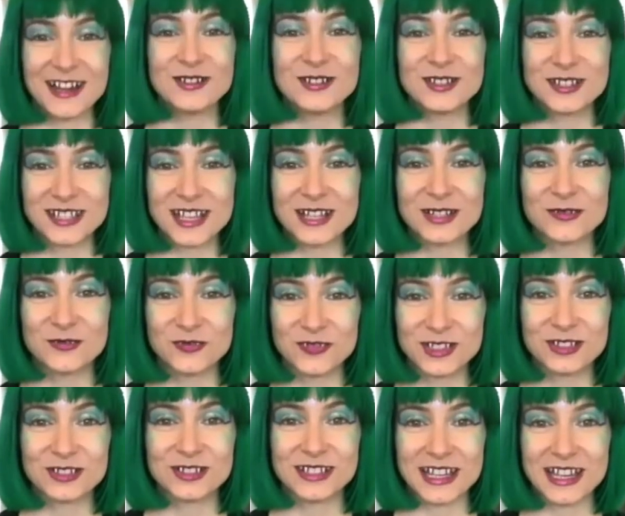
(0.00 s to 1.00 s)
does that
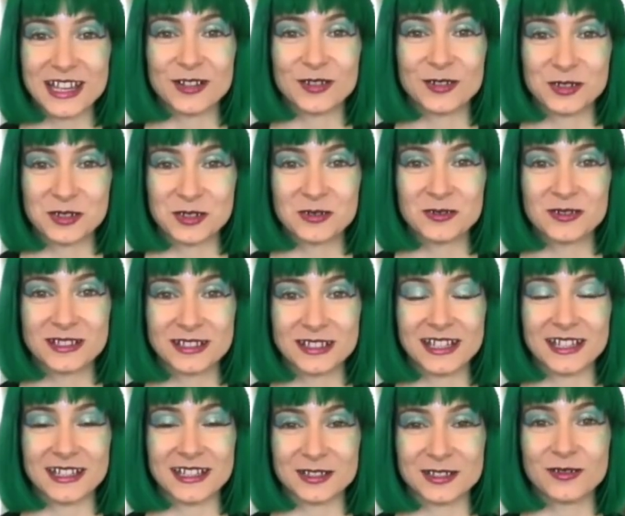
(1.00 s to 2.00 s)
feel now, knowing
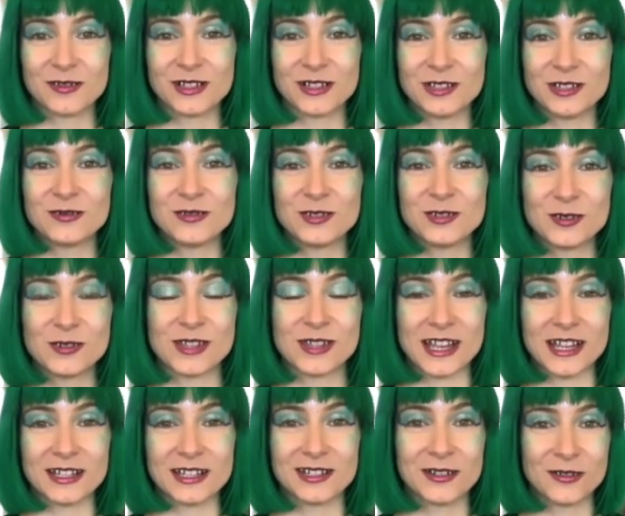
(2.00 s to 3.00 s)
that, knowing you knew
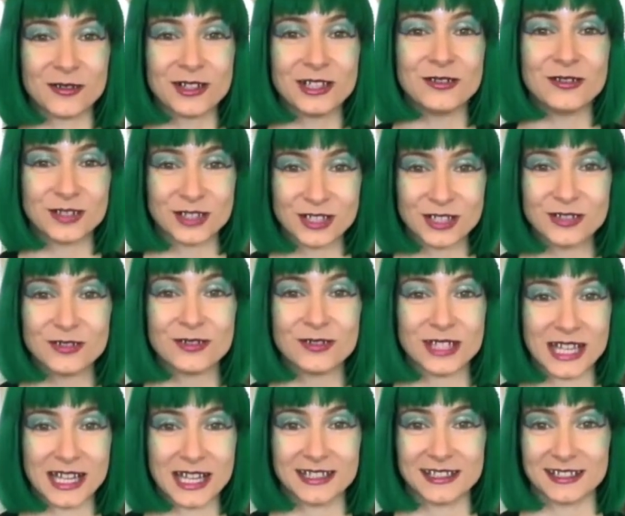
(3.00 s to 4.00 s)
that, knowing you can do
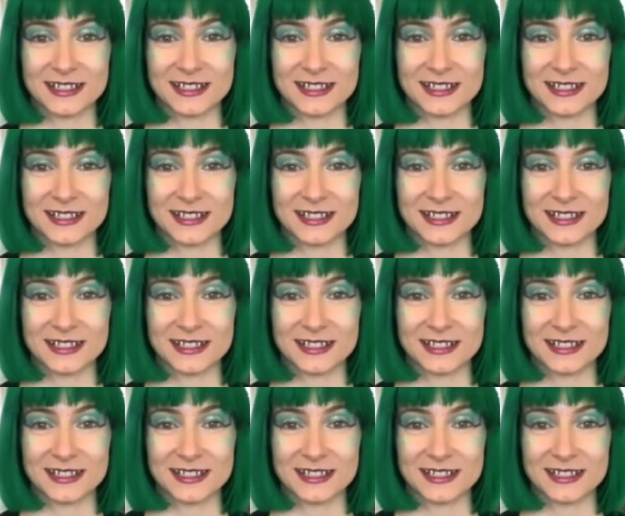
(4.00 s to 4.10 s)
that?